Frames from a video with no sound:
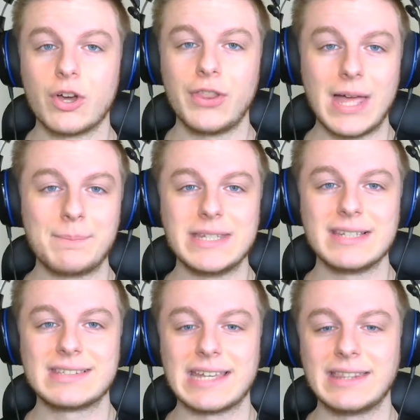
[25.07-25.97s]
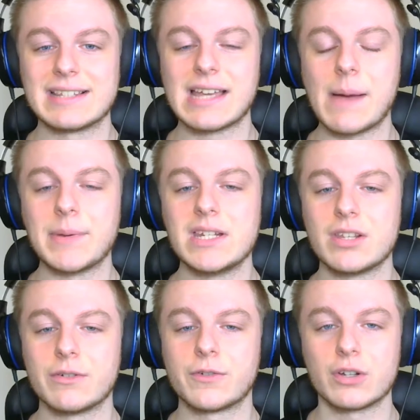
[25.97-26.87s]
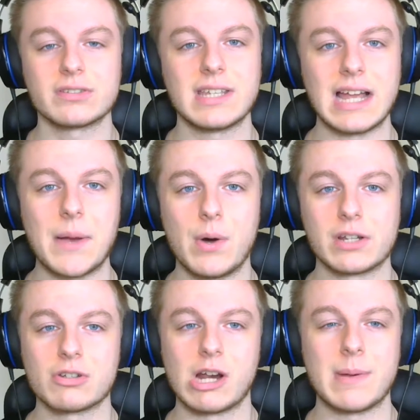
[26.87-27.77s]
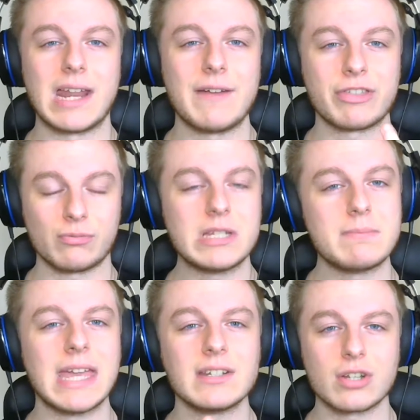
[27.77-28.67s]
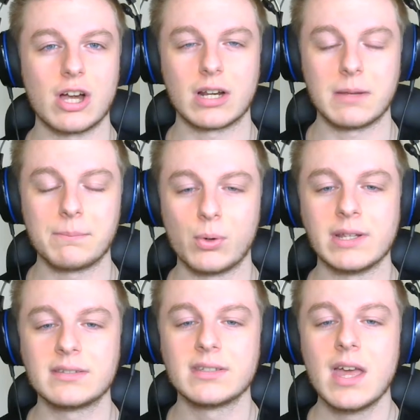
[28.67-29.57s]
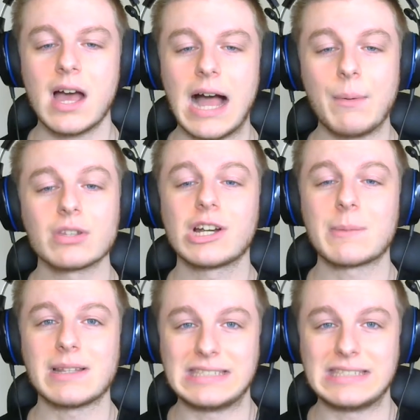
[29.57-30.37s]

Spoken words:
all that being said, let's hop into the first thing I want to talk about. I have 3 main talking points. I want to talk about